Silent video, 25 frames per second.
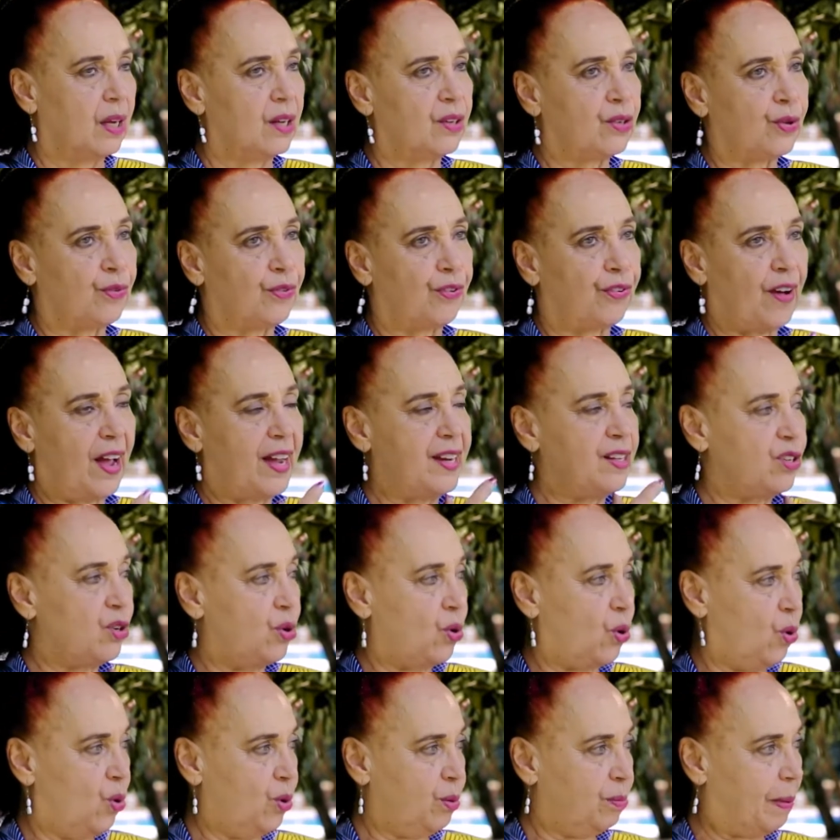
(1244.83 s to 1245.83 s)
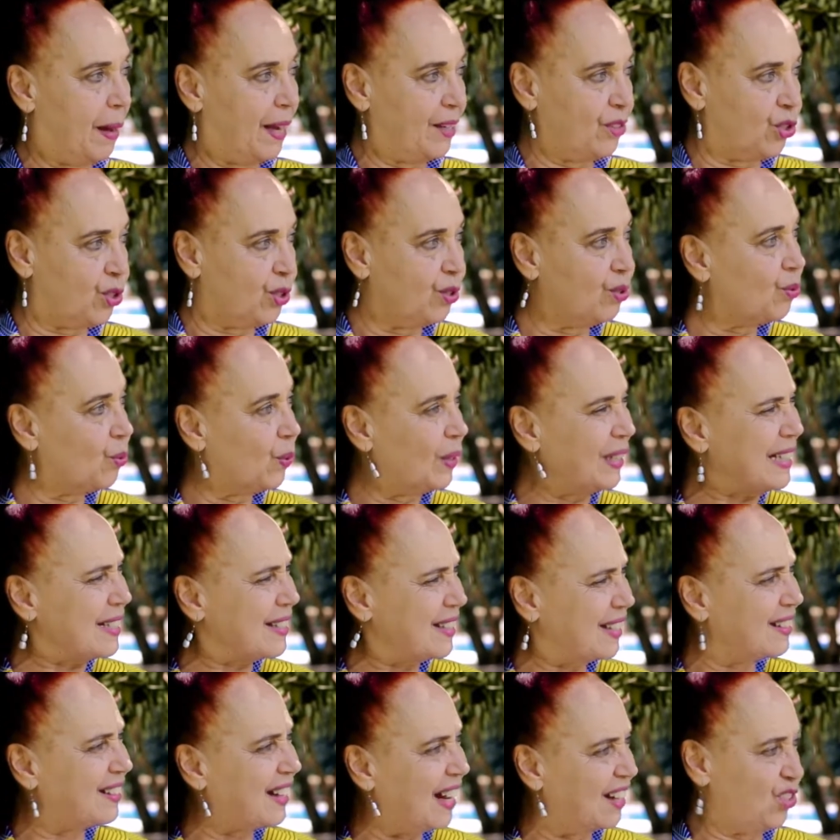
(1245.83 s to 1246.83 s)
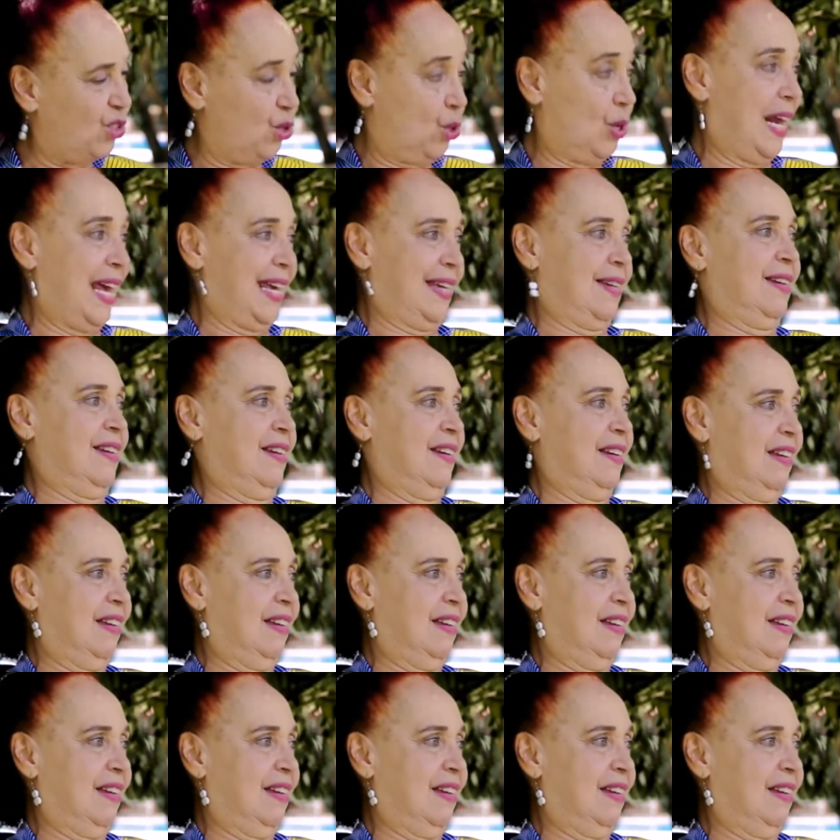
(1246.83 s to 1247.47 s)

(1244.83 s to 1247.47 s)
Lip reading: to find your own passion. What is it that you like?